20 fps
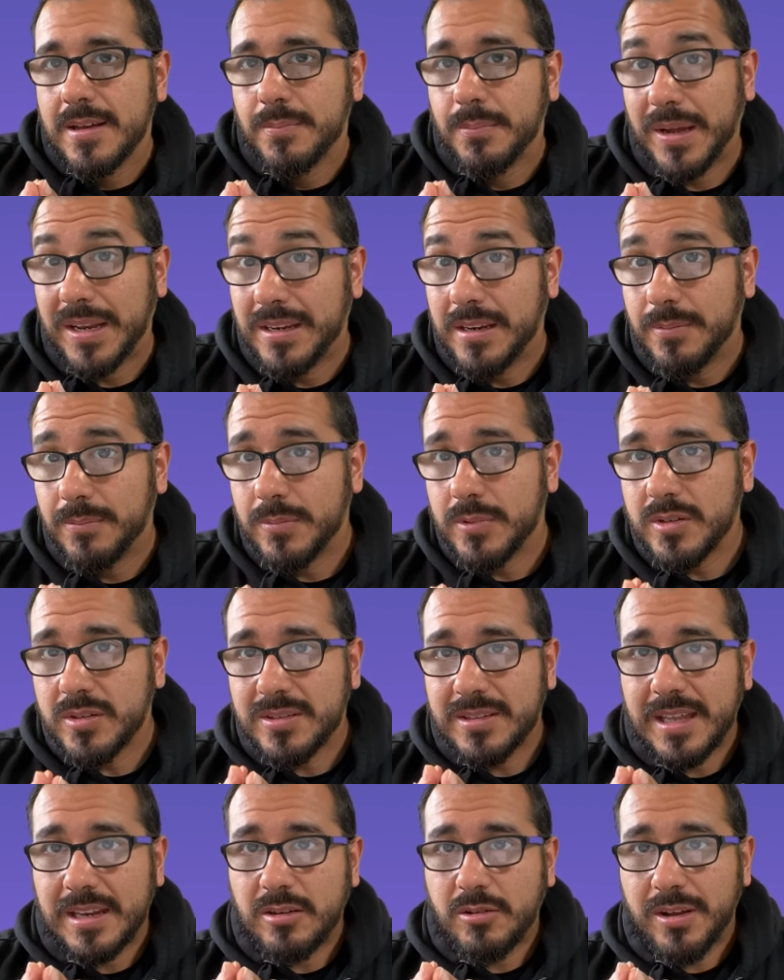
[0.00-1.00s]
my
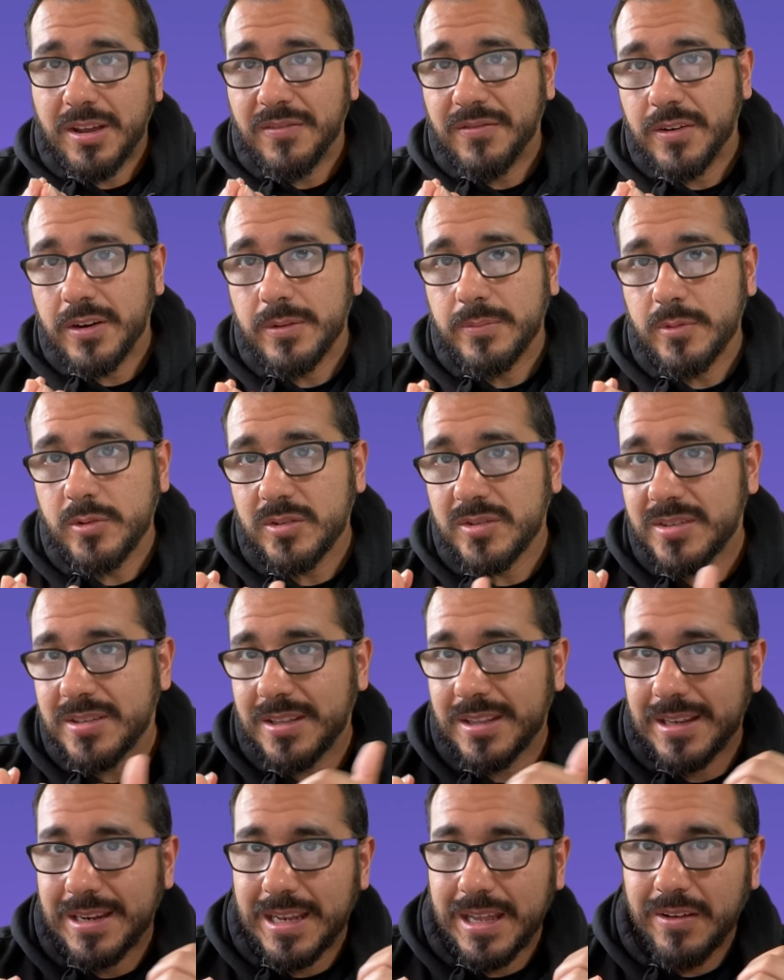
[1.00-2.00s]
numbers that don't have variables to
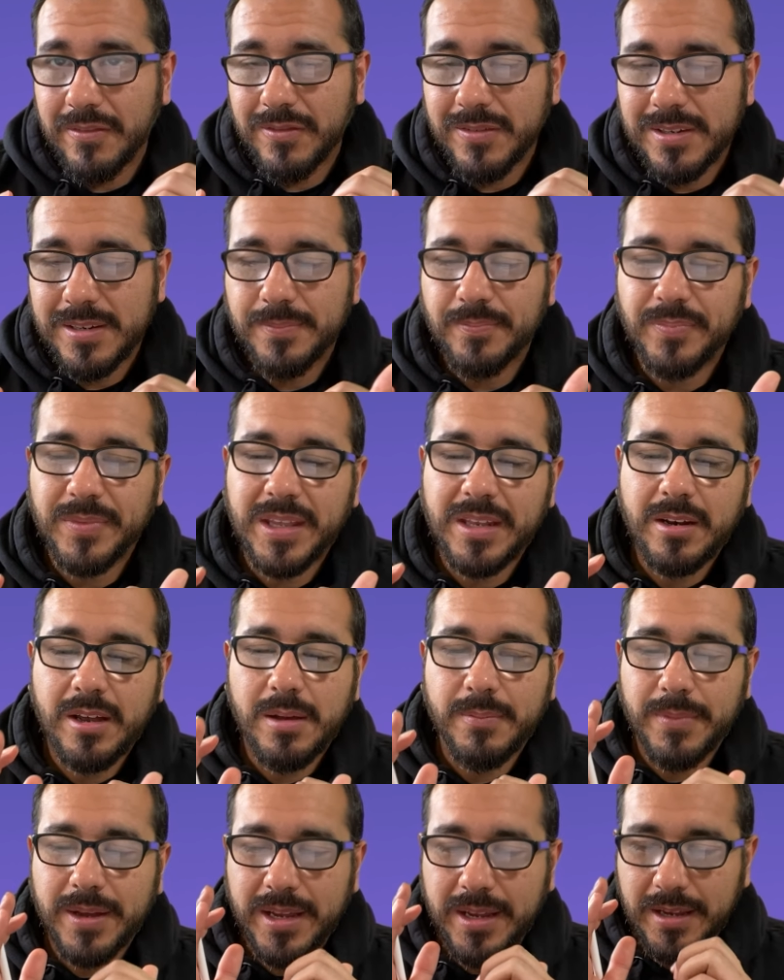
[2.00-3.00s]
the left, and
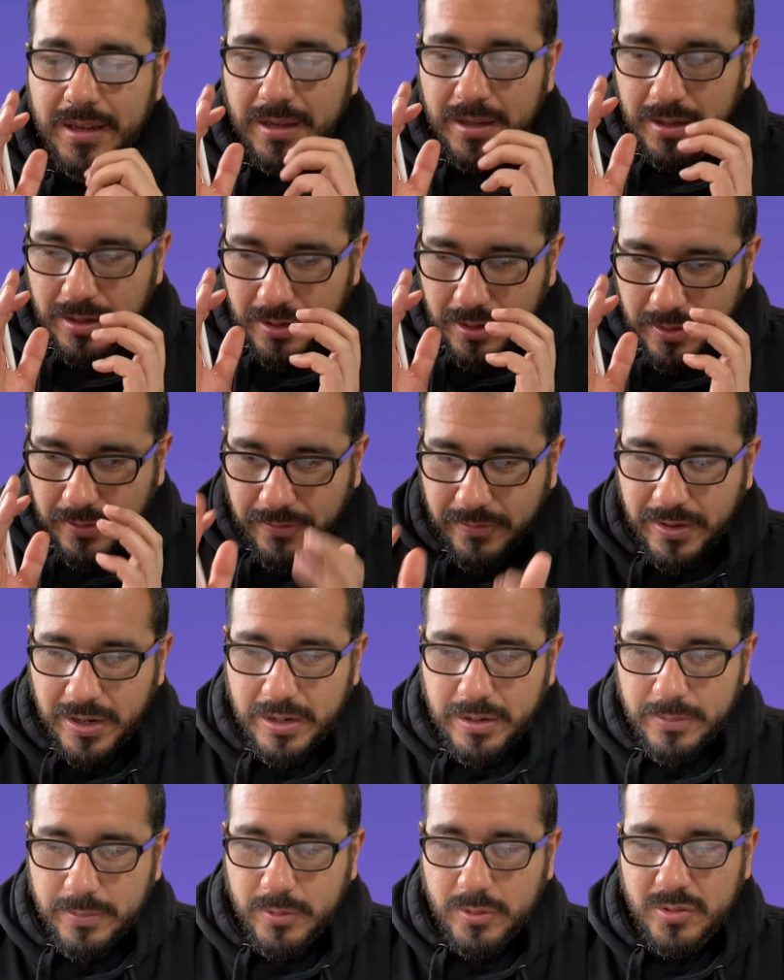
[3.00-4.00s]
all my
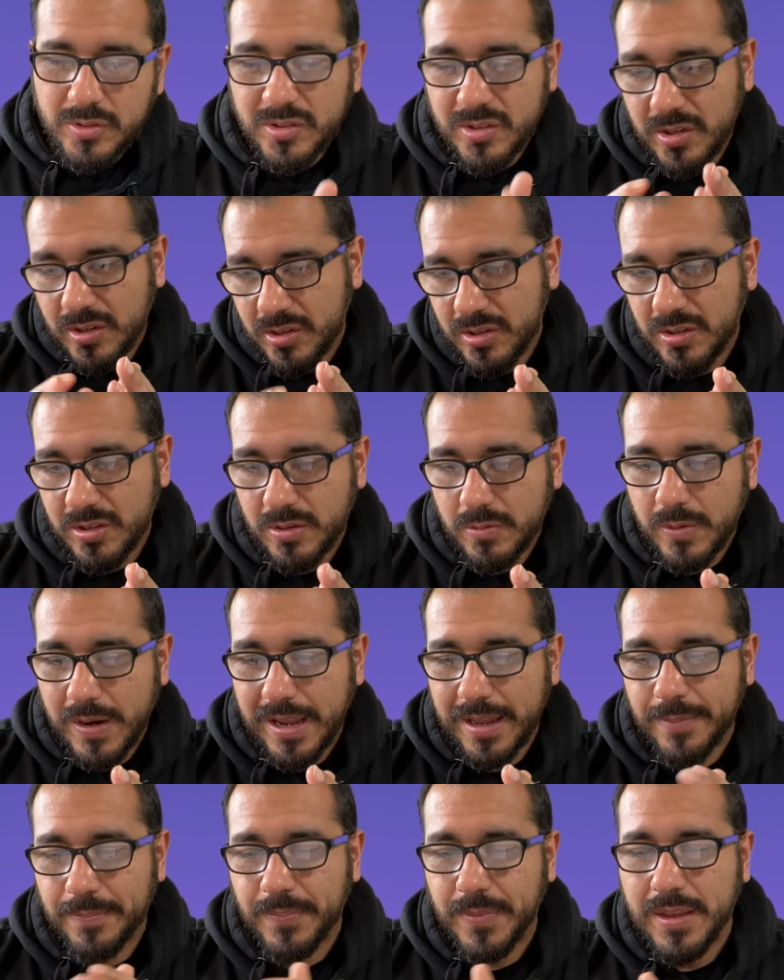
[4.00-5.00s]
variables to the
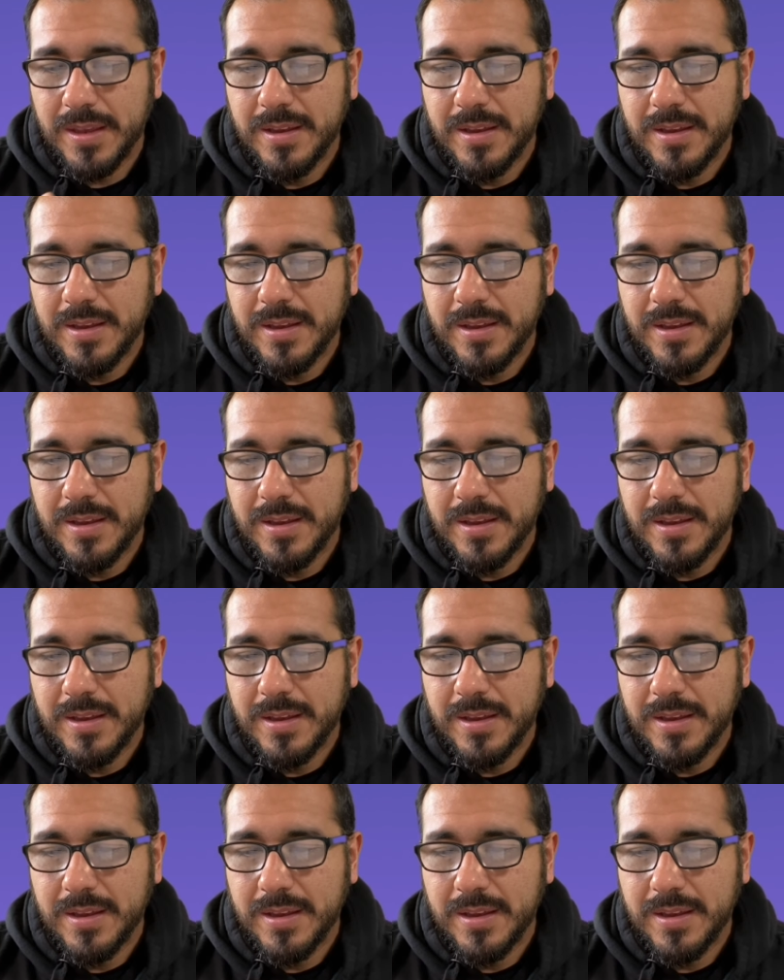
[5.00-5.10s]
right.